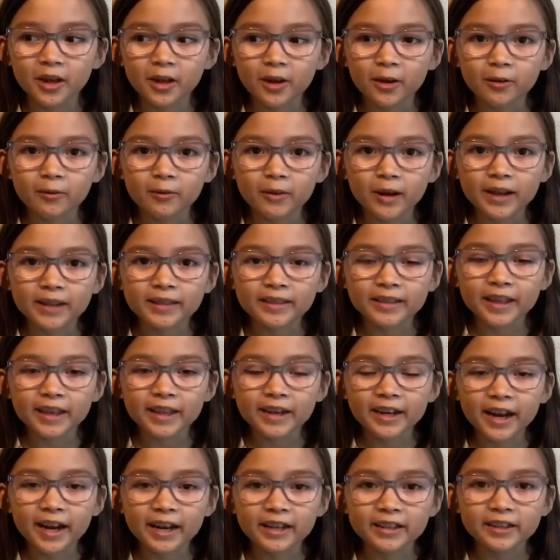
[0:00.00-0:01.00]
One thing
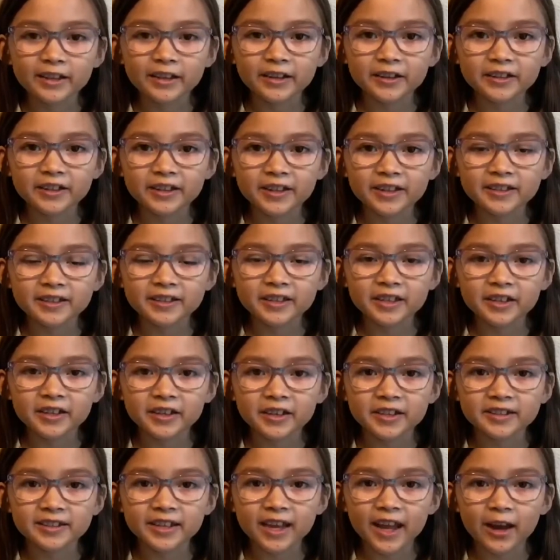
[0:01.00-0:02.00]
I learned this year
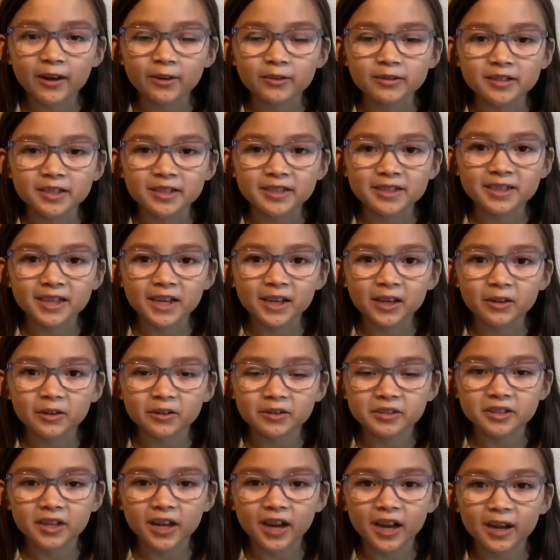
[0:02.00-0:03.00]
is how to tell
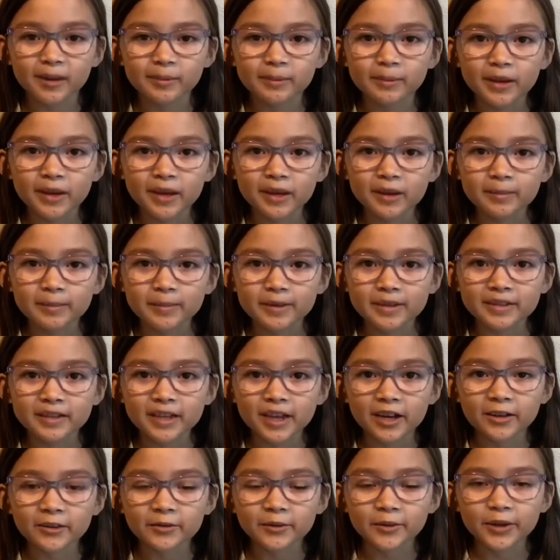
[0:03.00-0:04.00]
time.
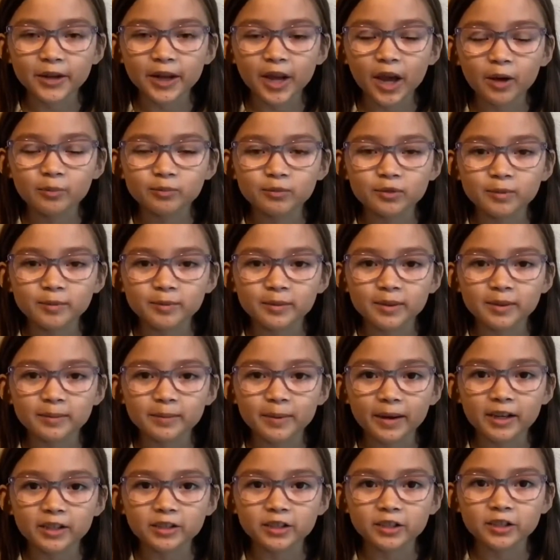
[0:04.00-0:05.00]
Ms.Henry helped me by
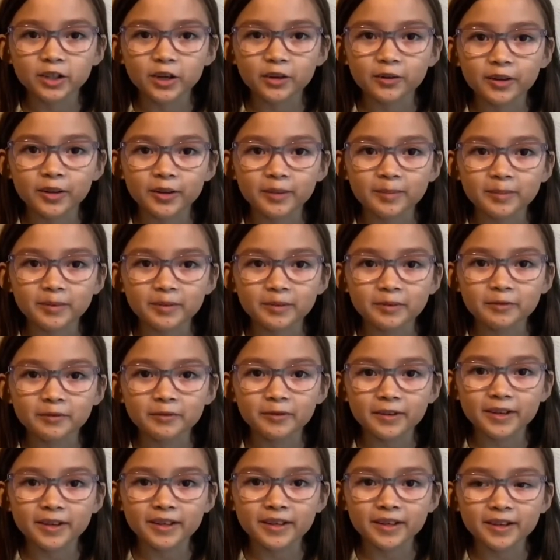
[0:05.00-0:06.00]
showing me
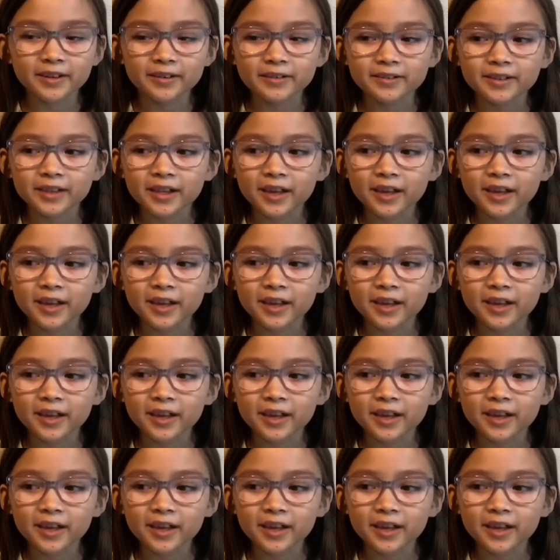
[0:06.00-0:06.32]
videos.